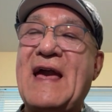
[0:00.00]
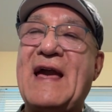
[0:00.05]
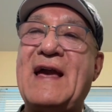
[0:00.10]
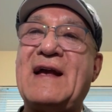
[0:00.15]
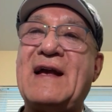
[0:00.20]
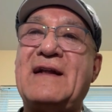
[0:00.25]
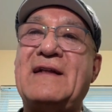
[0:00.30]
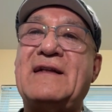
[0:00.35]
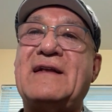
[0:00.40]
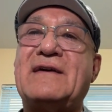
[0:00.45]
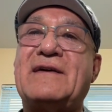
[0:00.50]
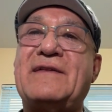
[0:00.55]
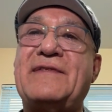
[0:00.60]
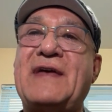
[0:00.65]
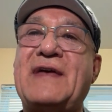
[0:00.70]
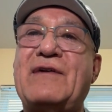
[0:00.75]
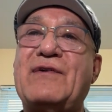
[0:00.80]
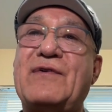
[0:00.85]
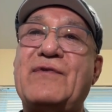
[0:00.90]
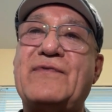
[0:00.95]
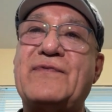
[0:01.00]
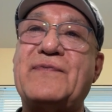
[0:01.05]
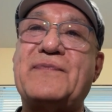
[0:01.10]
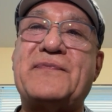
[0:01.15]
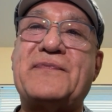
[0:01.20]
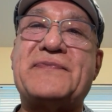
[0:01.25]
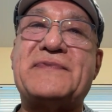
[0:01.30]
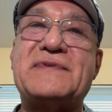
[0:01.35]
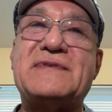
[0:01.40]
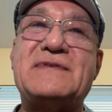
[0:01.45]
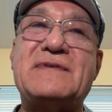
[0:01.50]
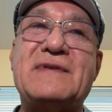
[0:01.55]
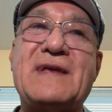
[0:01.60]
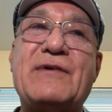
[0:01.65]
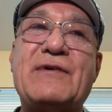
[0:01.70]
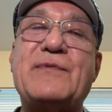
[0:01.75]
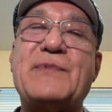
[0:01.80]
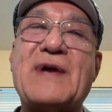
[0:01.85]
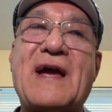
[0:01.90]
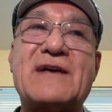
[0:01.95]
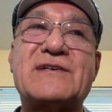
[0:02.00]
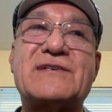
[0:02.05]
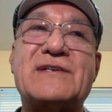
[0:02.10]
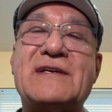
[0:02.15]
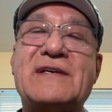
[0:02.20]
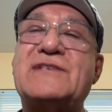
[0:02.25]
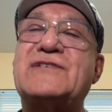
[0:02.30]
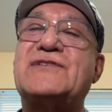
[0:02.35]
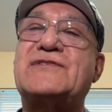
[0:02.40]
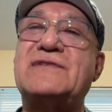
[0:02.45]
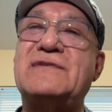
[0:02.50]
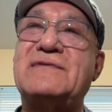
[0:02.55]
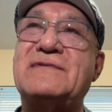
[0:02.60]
and they were actually